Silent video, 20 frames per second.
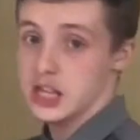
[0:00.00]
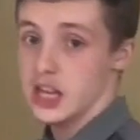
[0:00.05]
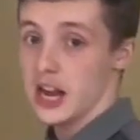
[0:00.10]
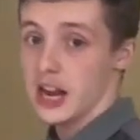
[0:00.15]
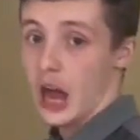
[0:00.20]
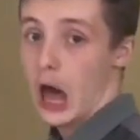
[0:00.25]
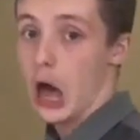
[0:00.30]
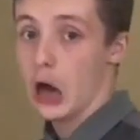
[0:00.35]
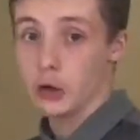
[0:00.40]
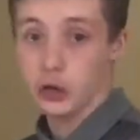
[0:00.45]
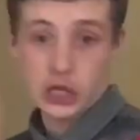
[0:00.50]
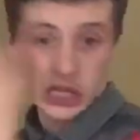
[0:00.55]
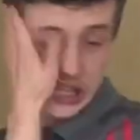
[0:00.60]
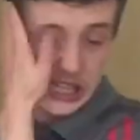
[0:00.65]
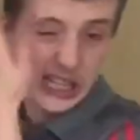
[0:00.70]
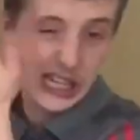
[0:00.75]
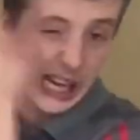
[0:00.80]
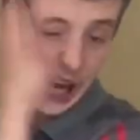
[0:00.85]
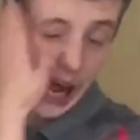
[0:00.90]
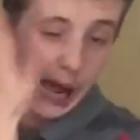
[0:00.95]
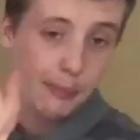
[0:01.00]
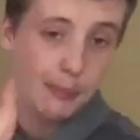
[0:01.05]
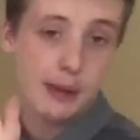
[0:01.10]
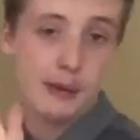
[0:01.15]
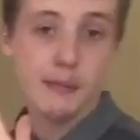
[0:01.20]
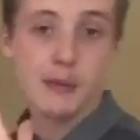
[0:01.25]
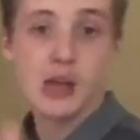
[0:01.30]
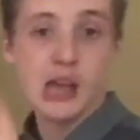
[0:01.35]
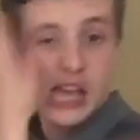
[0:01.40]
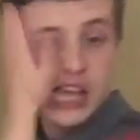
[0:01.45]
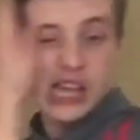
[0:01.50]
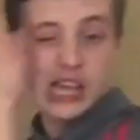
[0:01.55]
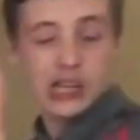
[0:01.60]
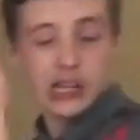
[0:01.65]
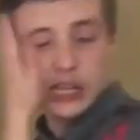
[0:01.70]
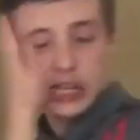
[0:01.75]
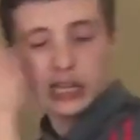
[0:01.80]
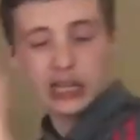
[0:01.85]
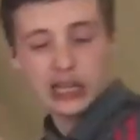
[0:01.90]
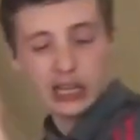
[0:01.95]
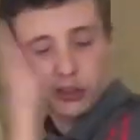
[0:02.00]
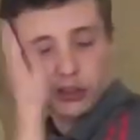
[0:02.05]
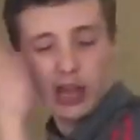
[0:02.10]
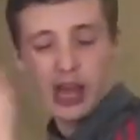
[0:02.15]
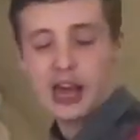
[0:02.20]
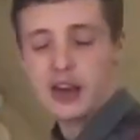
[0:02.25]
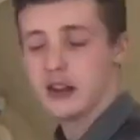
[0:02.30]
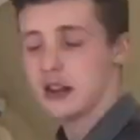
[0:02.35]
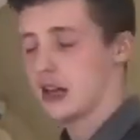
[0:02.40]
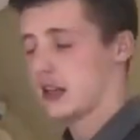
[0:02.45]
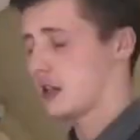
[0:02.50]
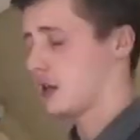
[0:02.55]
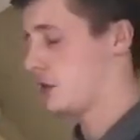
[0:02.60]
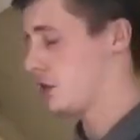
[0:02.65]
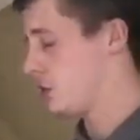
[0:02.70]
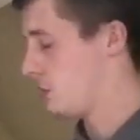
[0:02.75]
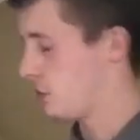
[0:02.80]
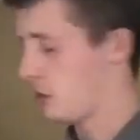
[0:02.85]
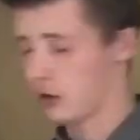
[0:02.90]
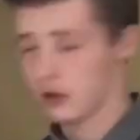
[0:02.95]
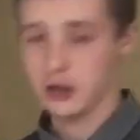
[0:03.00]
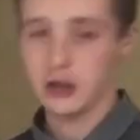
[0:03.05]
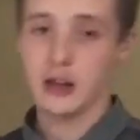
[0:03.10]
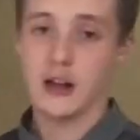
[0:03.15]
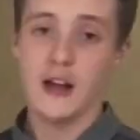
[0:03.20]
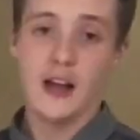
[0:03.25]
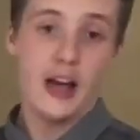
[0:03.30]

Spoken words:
then I'll just clap him, like on the head. That sounds so wrong.